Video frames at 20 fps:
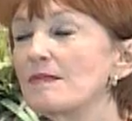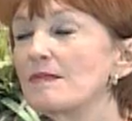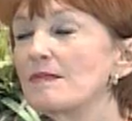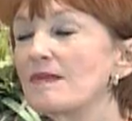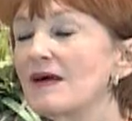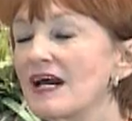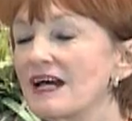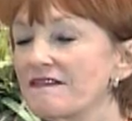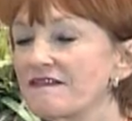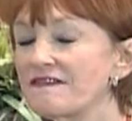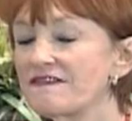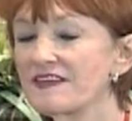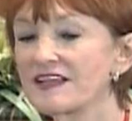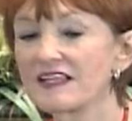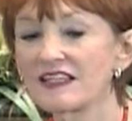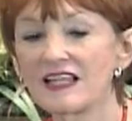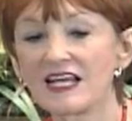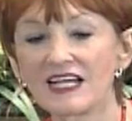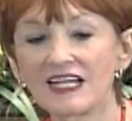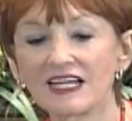I feel
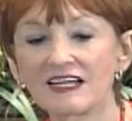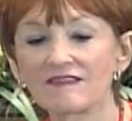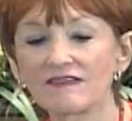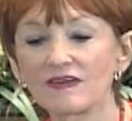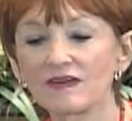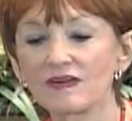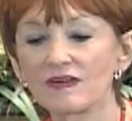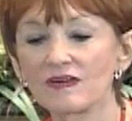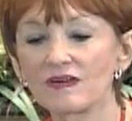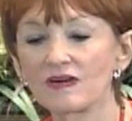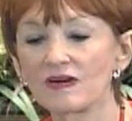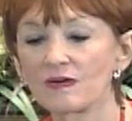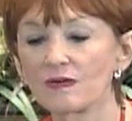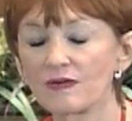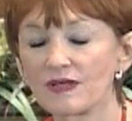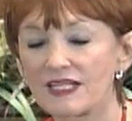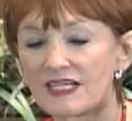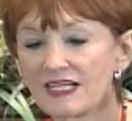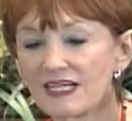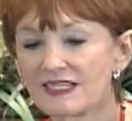like I've already
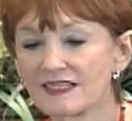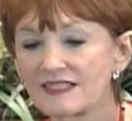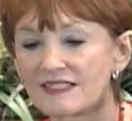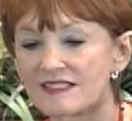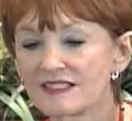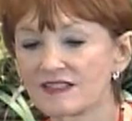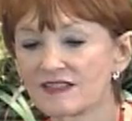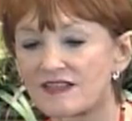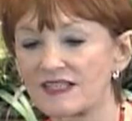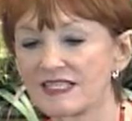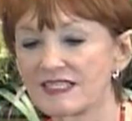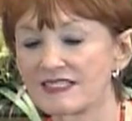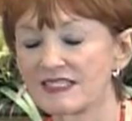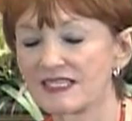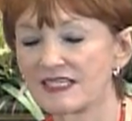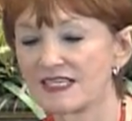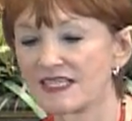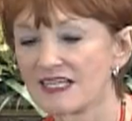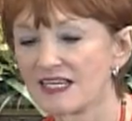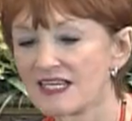got this crazy
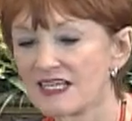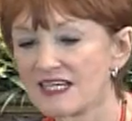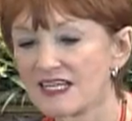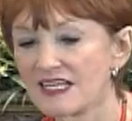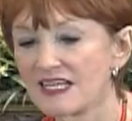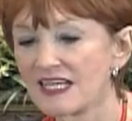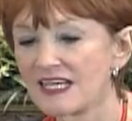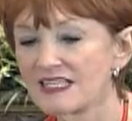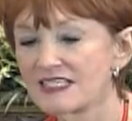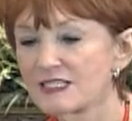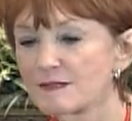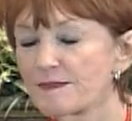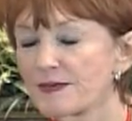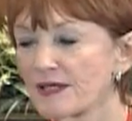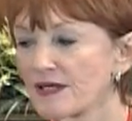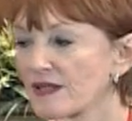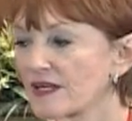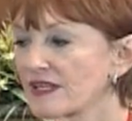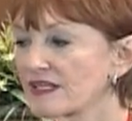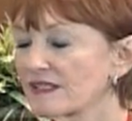Mm.
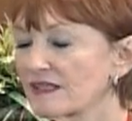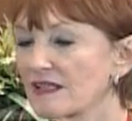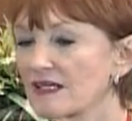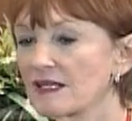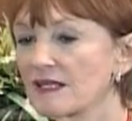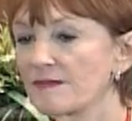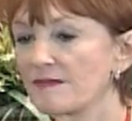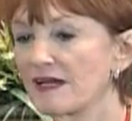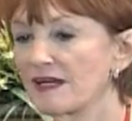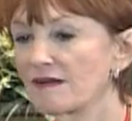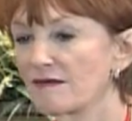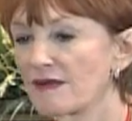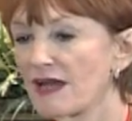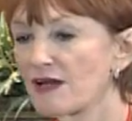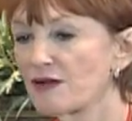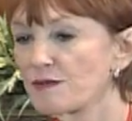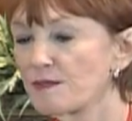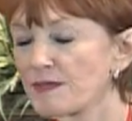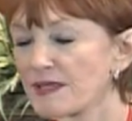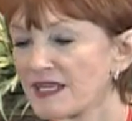spirit on around
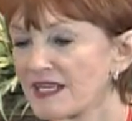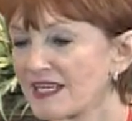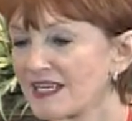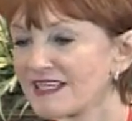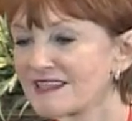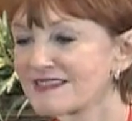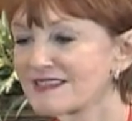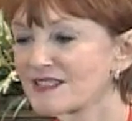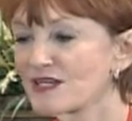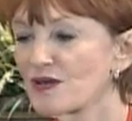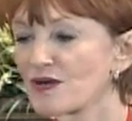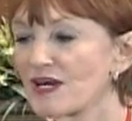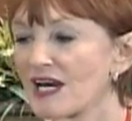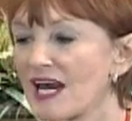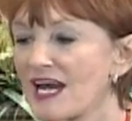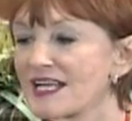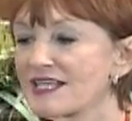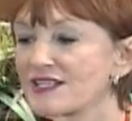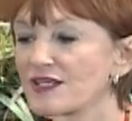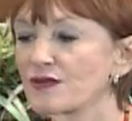me so i
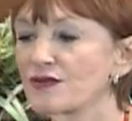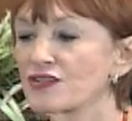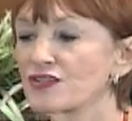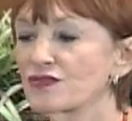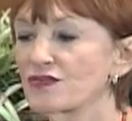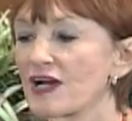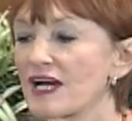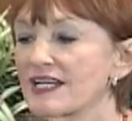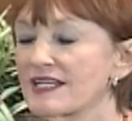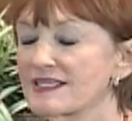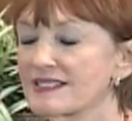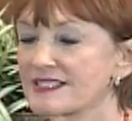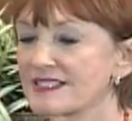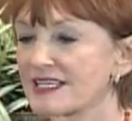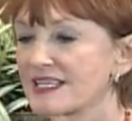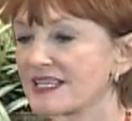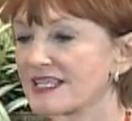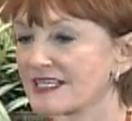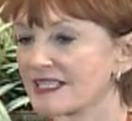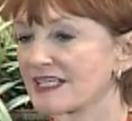don't try to see it
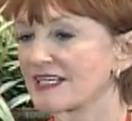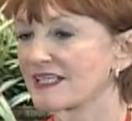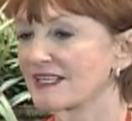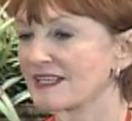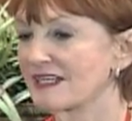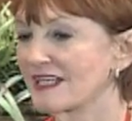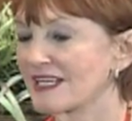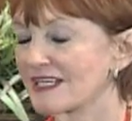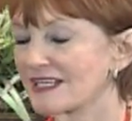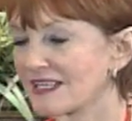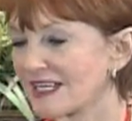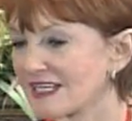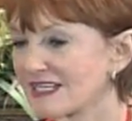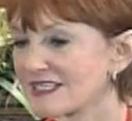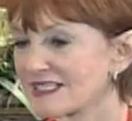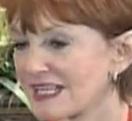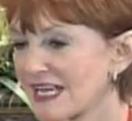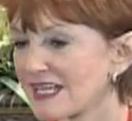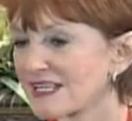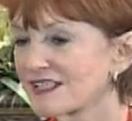in in, in
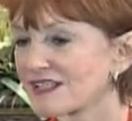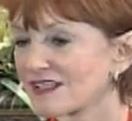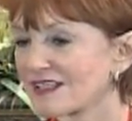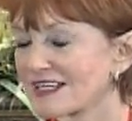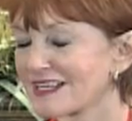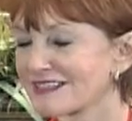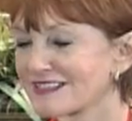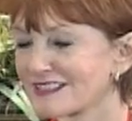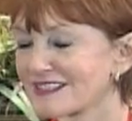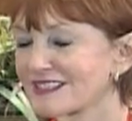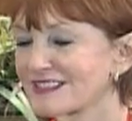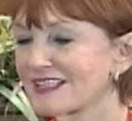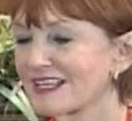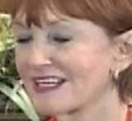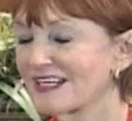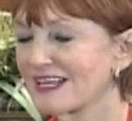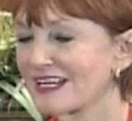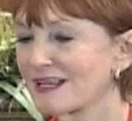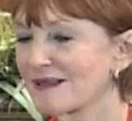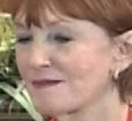daniel i just yeah.
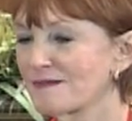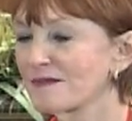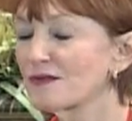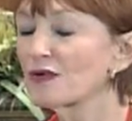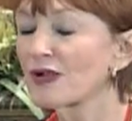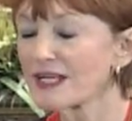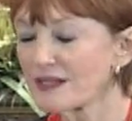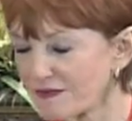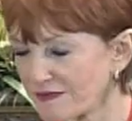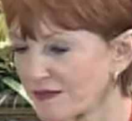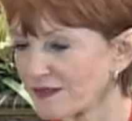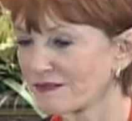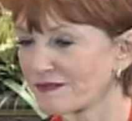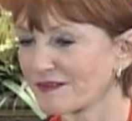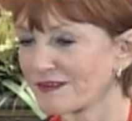am grateful for